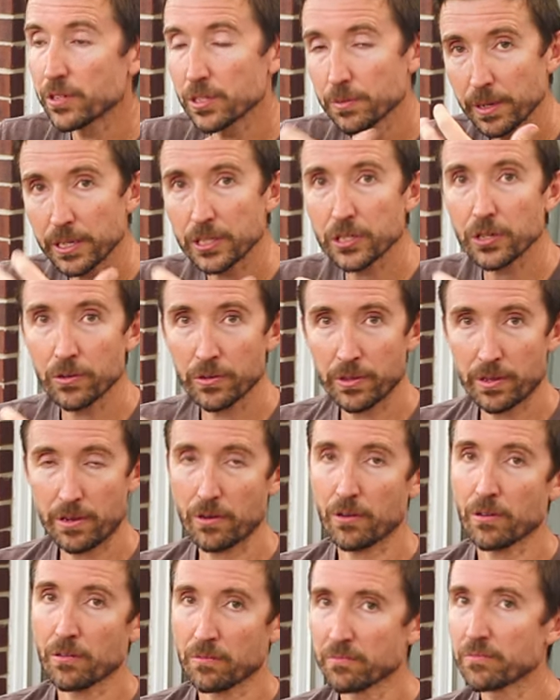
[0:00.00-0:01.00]
just make sure that
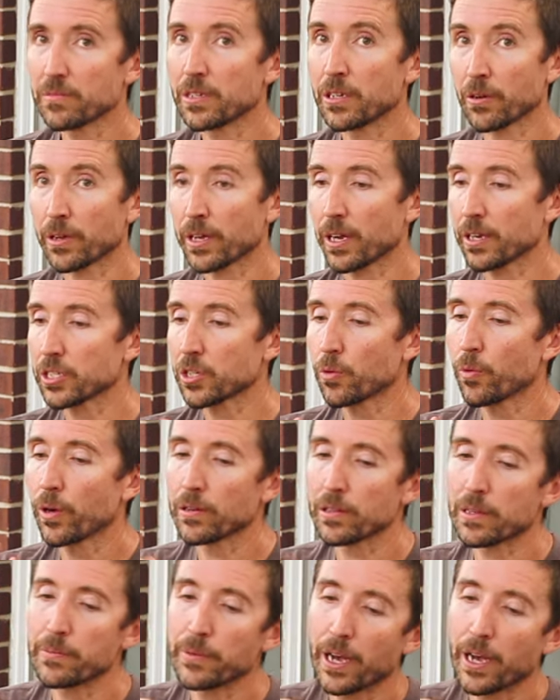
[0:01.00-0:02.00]
you're, you know, kind of squarely